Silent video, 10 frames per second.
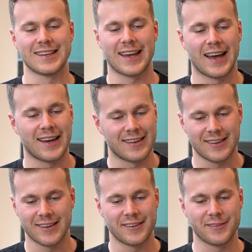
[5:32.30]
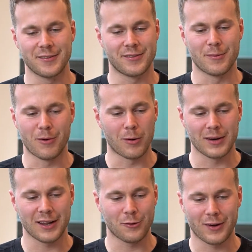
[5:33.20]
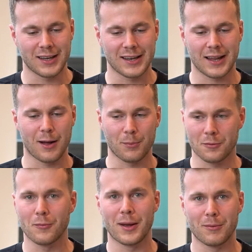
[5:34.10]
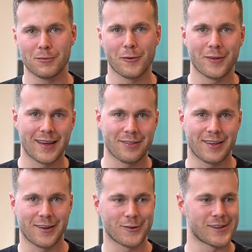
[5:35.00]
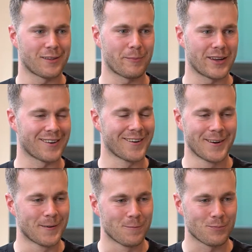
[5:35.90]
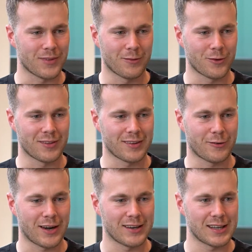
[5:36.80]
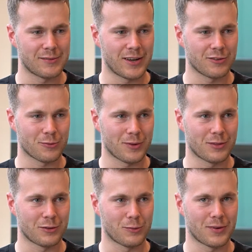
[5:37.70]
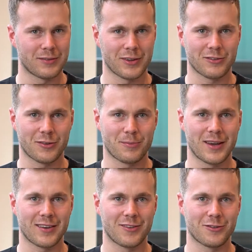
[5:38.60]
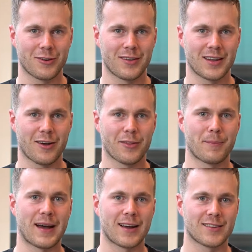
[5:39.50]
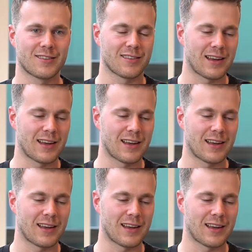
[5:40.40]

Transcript: Yeah, the moment I knew I needed help was way before that, thank goodness, but it was quite an adventure with the two of us just making sure that all the packages